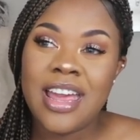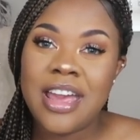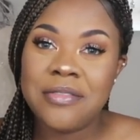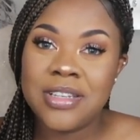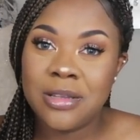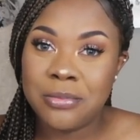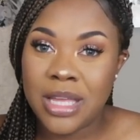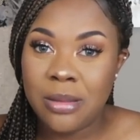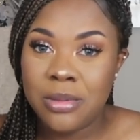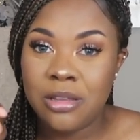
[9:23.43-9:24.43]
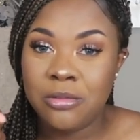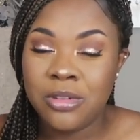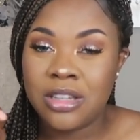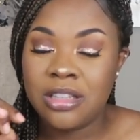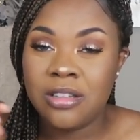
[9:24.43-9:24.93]
having the baby
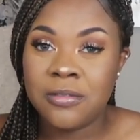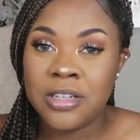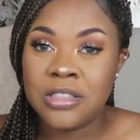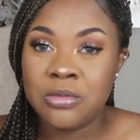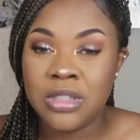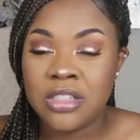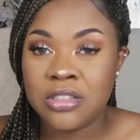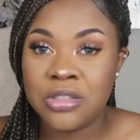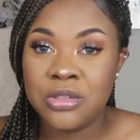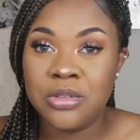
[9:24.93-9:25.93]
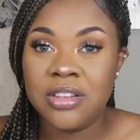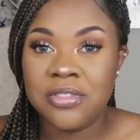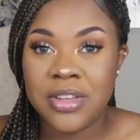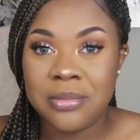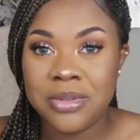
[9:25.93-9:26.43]
within the first week or two
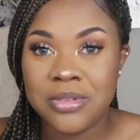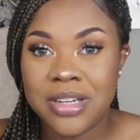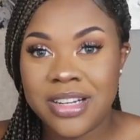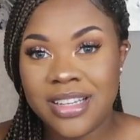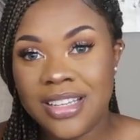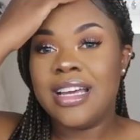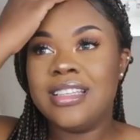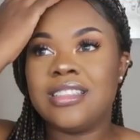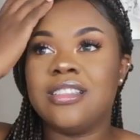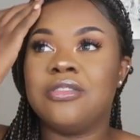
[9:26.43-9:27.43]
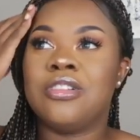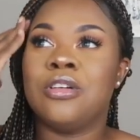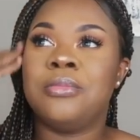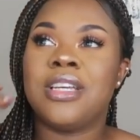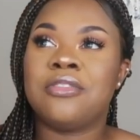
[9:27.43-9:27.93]
of February. That is a
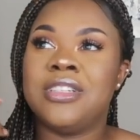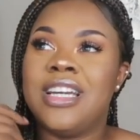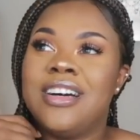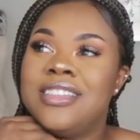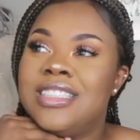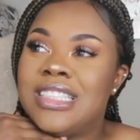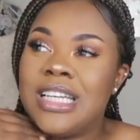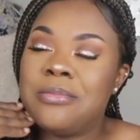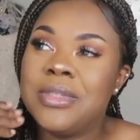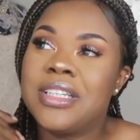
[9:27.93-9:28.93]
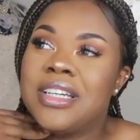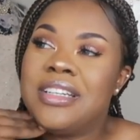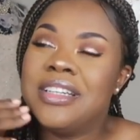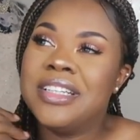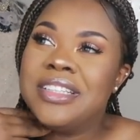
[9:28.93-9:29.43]
real big reality check,
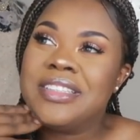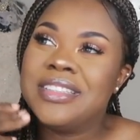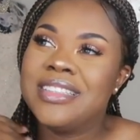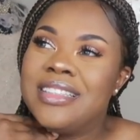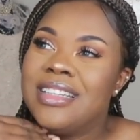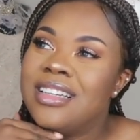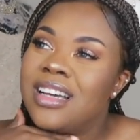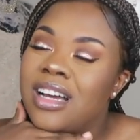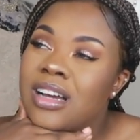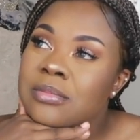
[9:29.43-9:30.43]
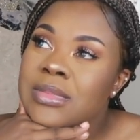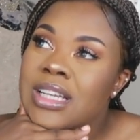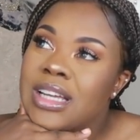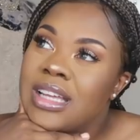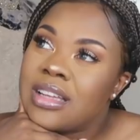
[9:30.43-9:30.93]
because I'm
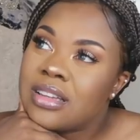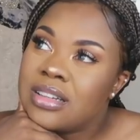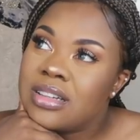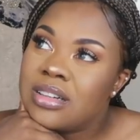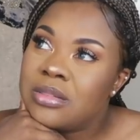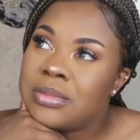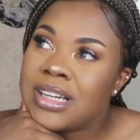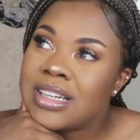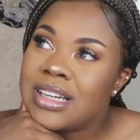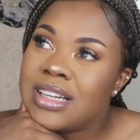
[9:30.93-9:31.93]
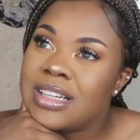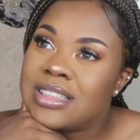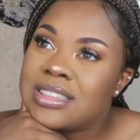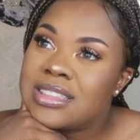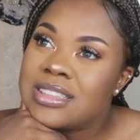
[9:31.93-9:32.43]
like, oh my
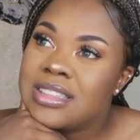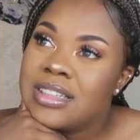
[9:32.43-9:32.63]
gosh,